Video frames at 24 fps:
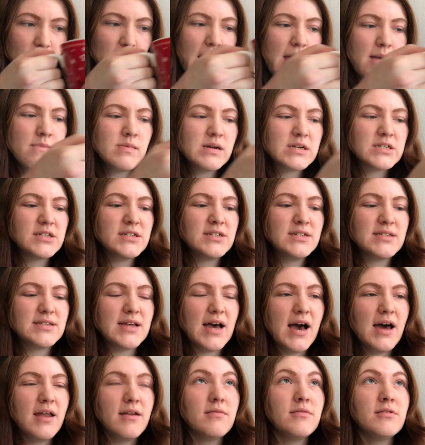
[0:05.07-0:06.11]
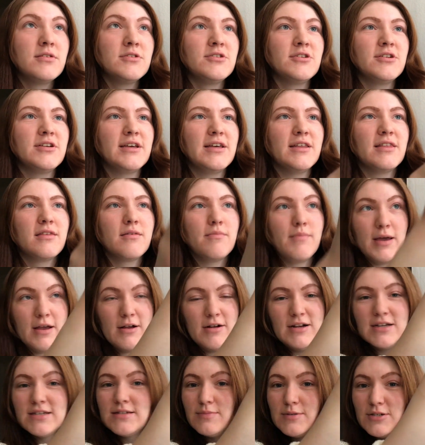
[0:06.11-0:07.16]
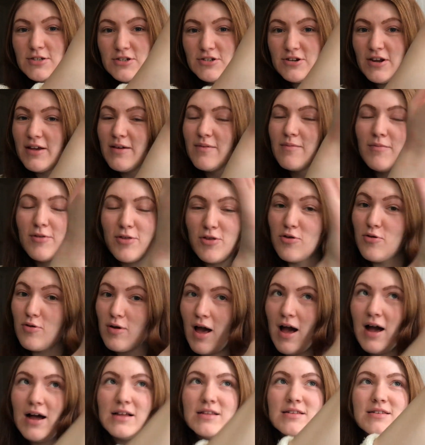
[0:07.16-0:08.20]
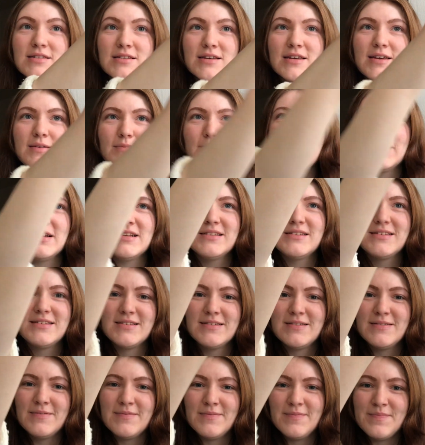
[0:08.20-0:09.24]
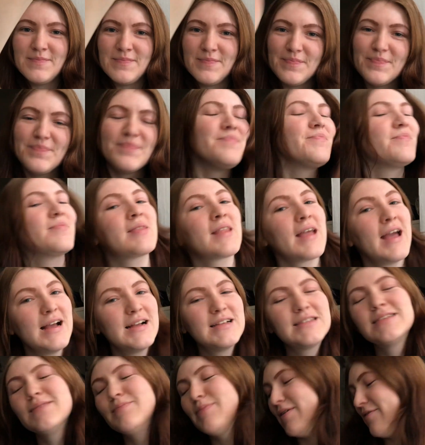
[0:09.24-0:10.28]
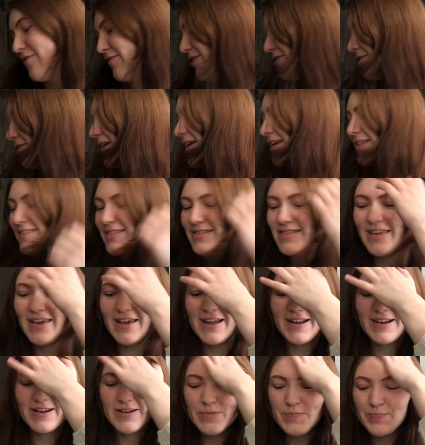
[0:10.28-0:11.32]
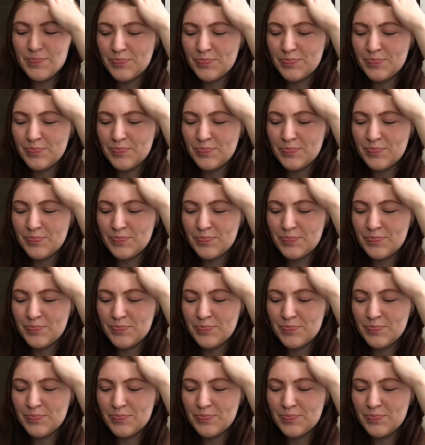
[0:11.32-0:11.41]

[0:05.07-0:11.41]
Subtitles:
I'm actually sat underneath my Christmas tree, which you can't see, but it's above you. It's there.